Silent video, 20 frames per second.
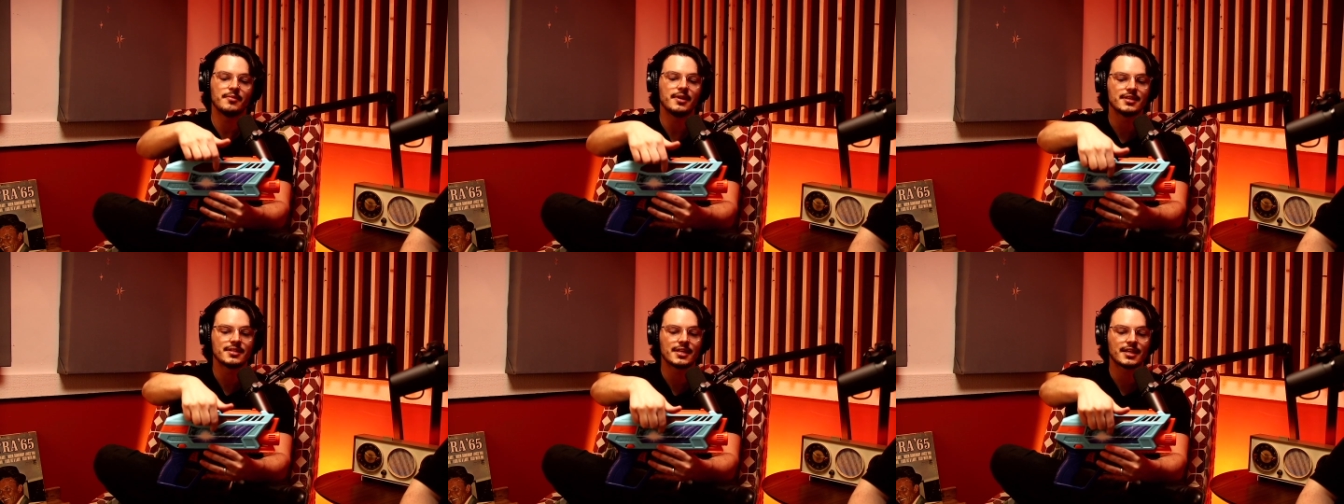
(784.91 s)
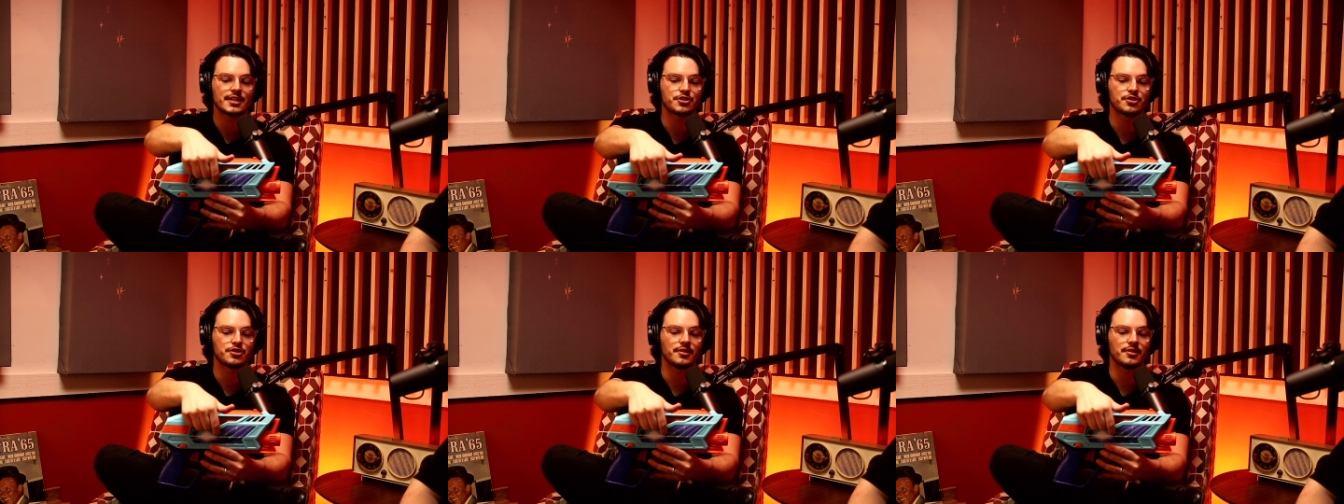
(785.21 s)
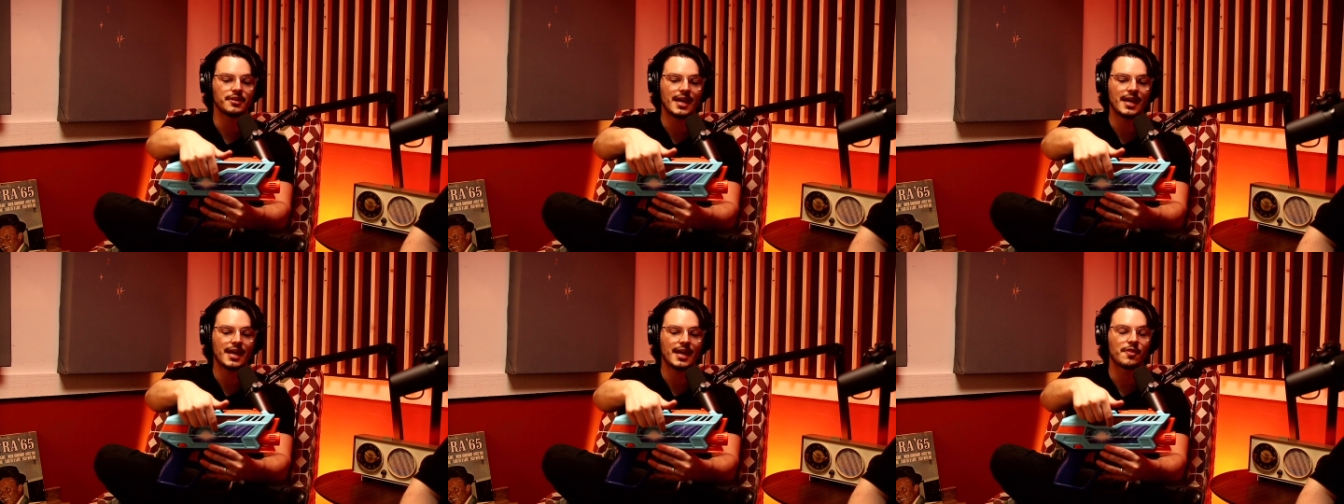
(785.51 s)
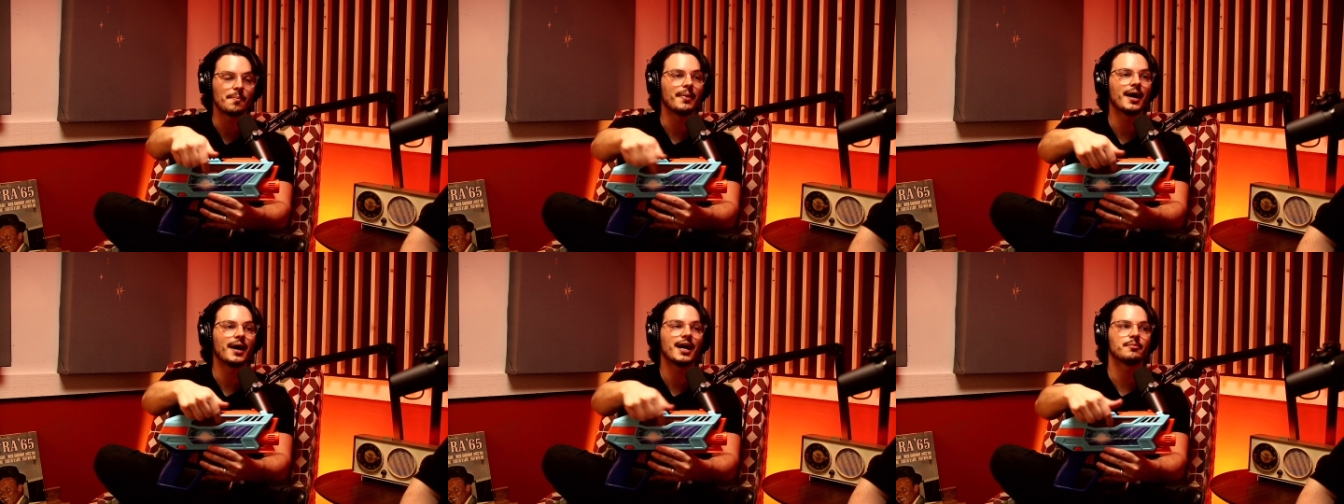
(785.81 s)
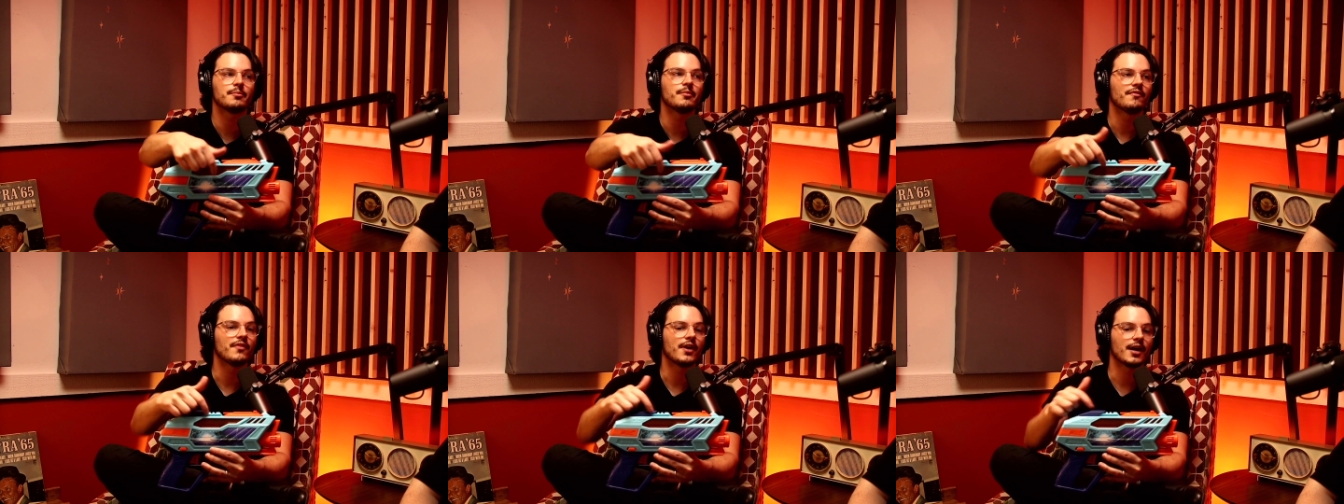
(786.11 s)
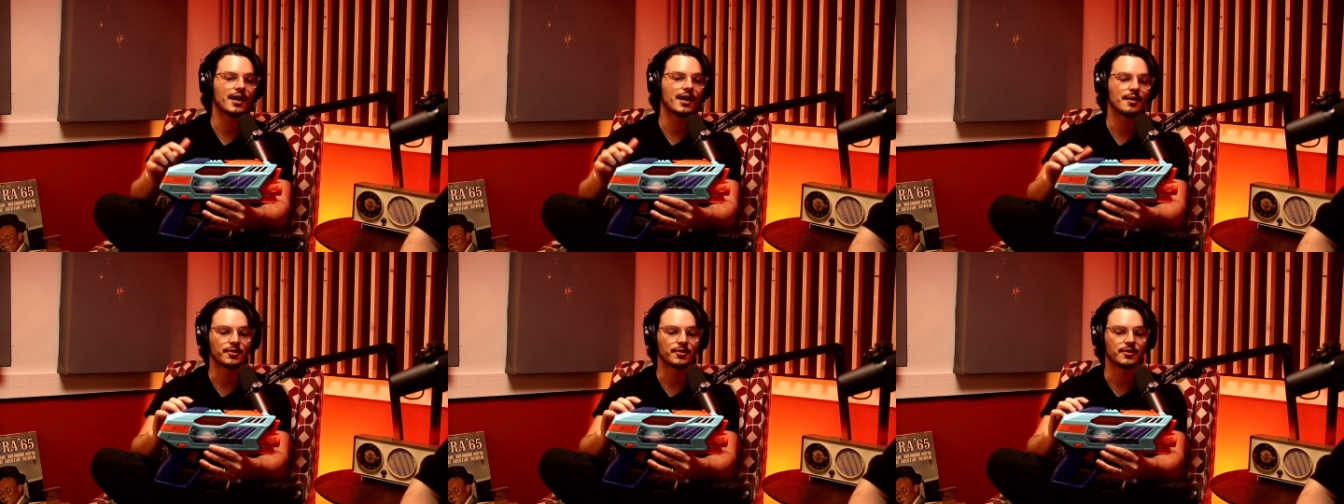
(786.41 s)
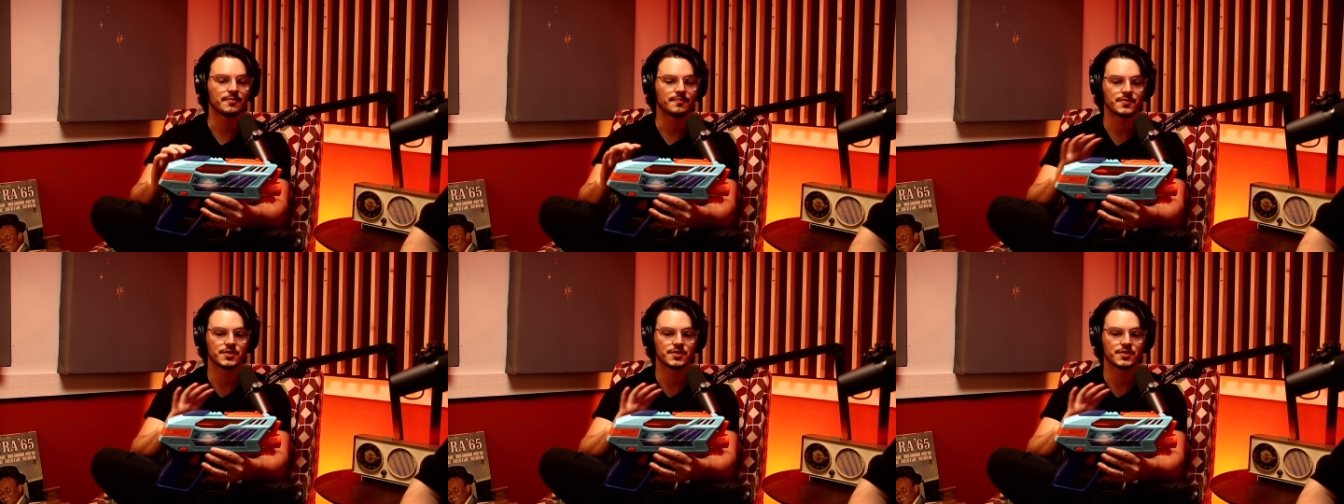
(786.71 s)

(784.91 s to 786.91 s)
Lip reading: is actually at the bottom of the hopper.